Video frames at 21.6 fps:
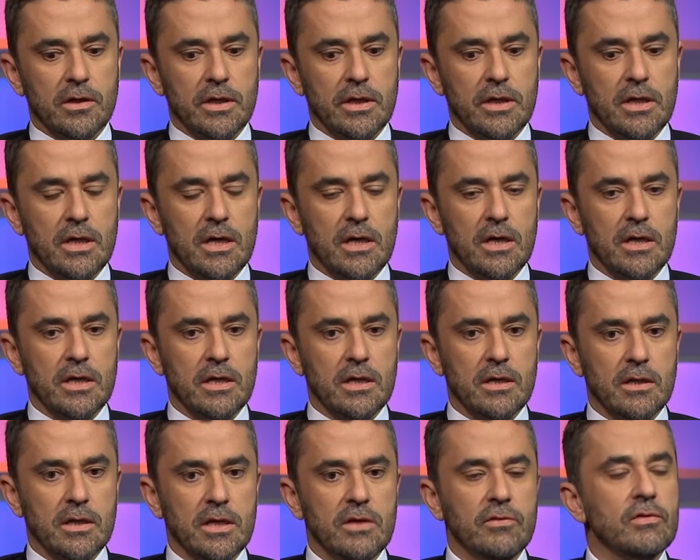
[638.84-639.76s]

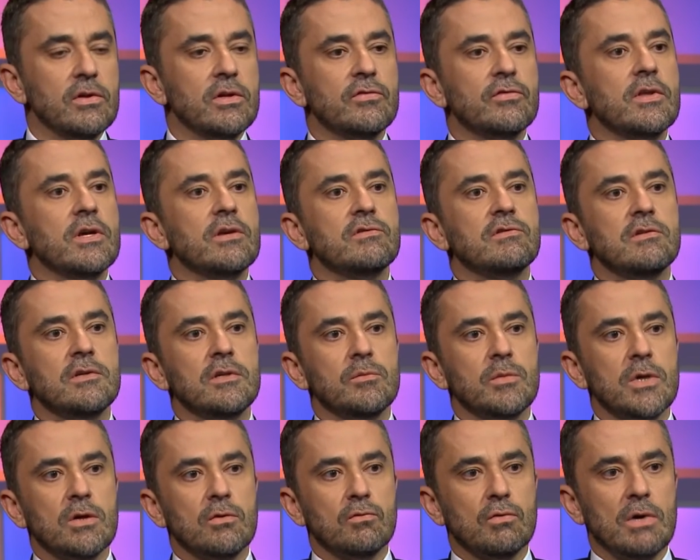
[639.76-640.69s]
even if they
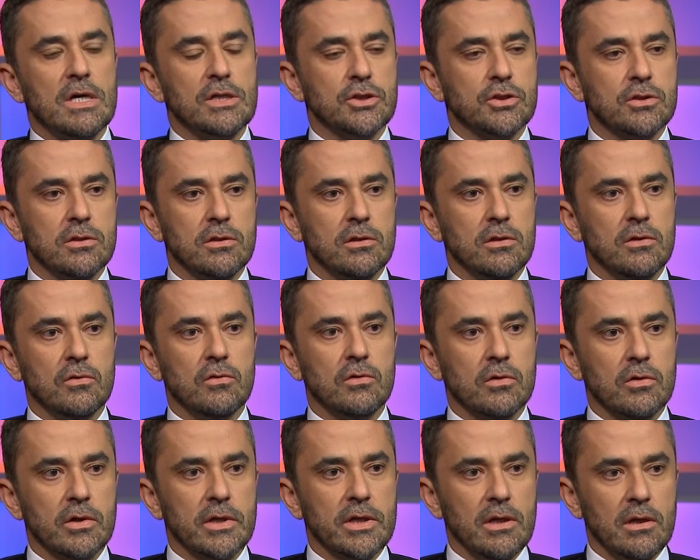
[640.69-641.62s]
seem irrational
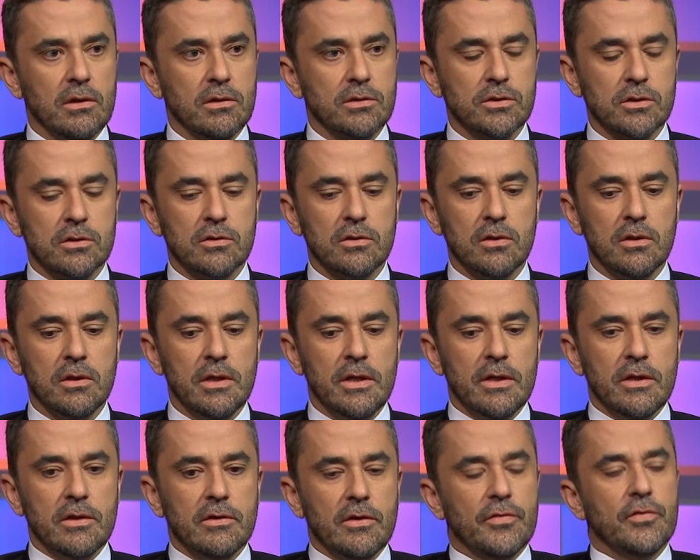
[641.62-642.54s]
or illogical,
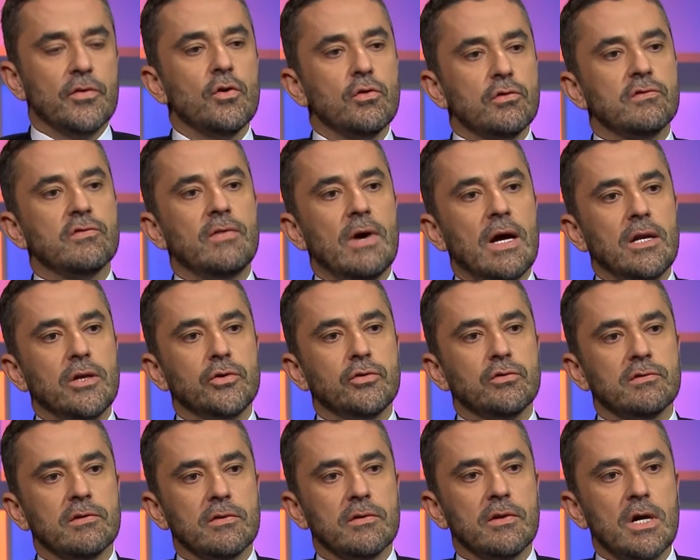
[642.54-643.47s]
that those
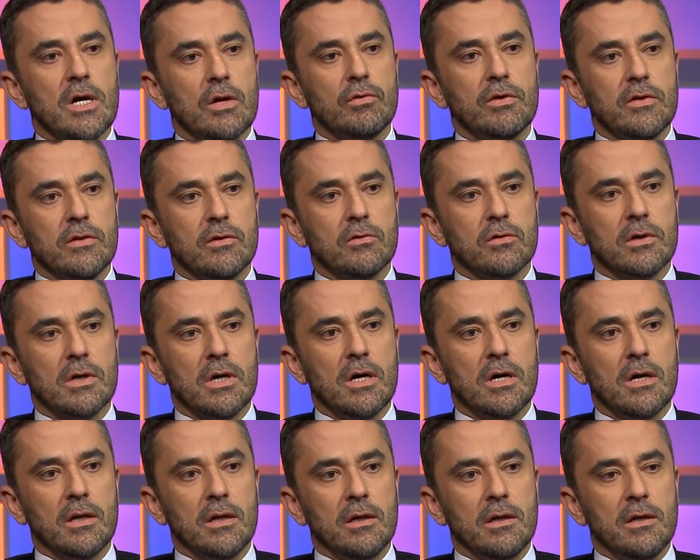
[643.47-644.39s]
values are there in the
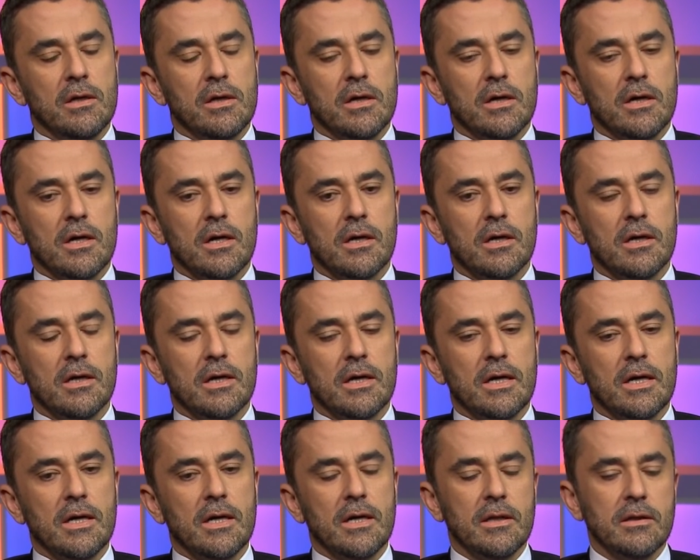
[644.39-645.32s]
Quran.
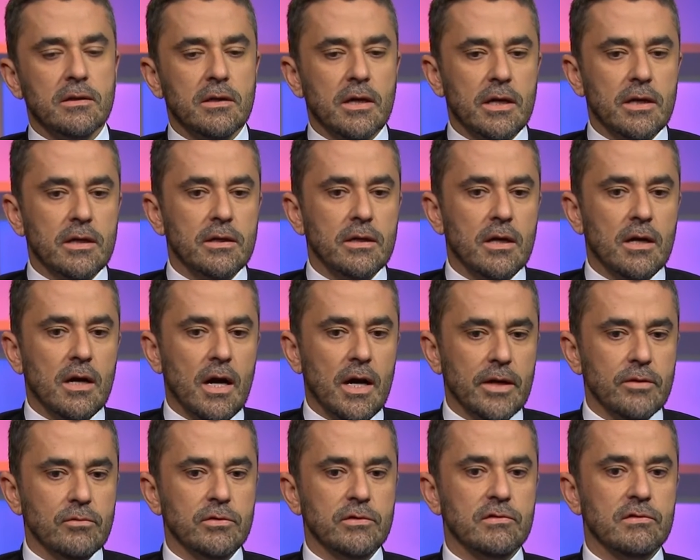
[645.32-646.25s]
And
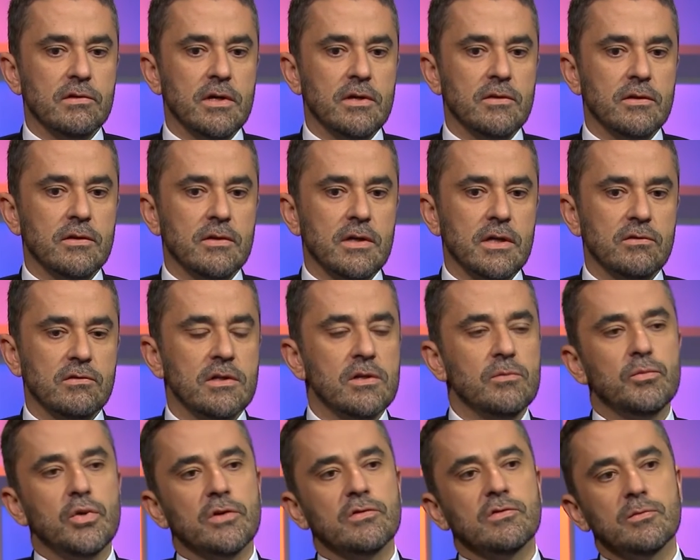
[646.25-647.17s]
I would say that that's an
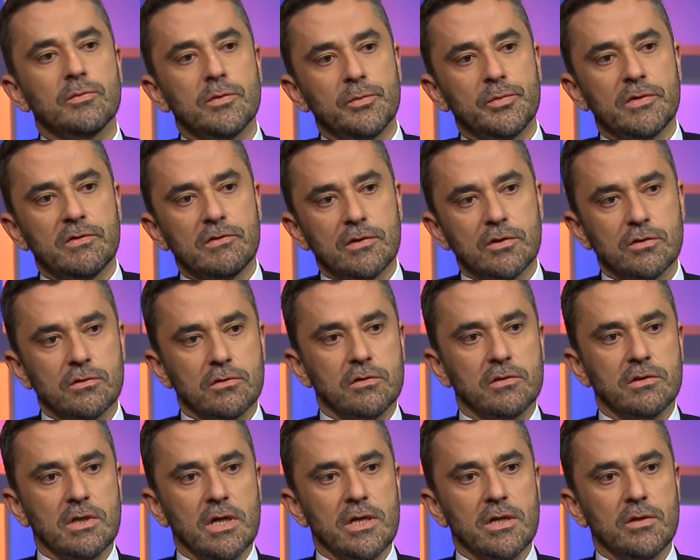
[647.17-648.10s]
impossible position to
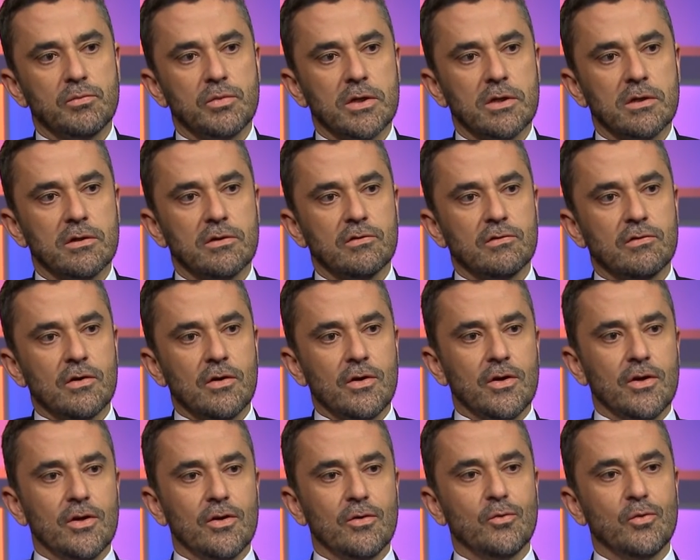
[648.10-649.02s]
take, because
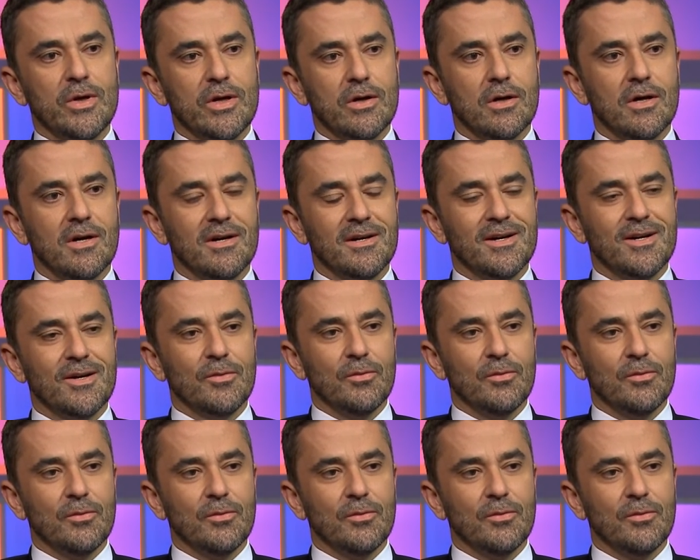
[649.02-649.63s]
we are